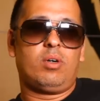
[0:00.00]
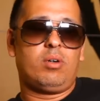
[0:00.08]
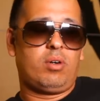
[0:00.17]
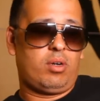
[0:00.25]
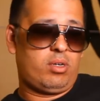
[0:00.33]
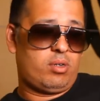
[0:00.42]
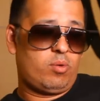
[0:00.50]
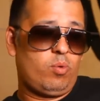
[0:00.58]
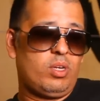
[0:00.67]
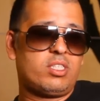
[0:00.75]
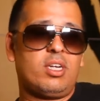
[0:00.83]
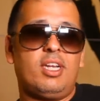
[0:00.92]
Well,
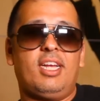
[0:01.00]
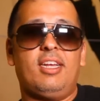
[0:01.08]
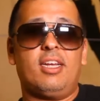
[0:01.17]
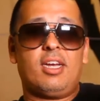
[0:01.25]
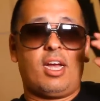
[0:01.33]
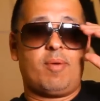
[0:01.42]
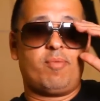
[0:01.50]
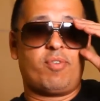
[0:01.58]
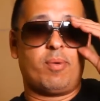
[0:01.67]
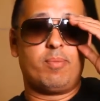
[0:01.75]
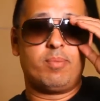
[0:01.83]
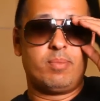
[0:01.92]
uh, originally
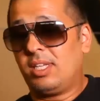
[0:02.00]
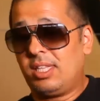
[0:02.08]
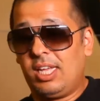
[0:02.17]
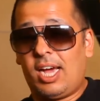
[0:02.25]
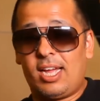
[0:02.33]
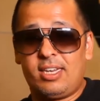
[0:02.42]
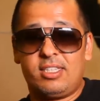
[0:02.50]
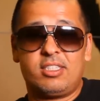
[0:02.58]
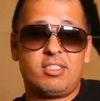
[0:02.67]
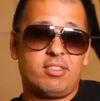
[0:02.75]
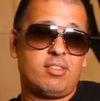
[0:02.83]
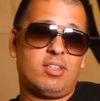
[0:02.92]
I'm from the
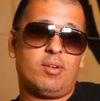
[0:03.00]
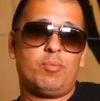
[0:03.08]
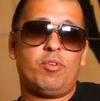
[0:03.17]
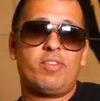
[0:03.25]
islands,